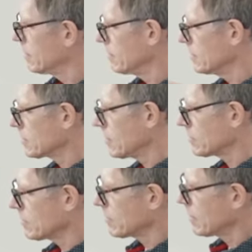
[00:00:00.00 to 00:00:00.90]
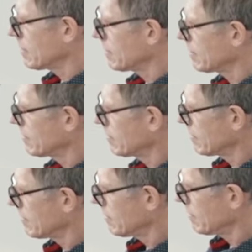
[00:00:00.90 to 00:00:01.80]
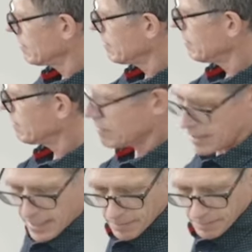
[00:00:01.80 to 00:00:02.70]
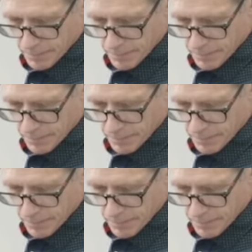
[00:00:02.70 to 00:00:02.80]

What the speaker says: this goes on there,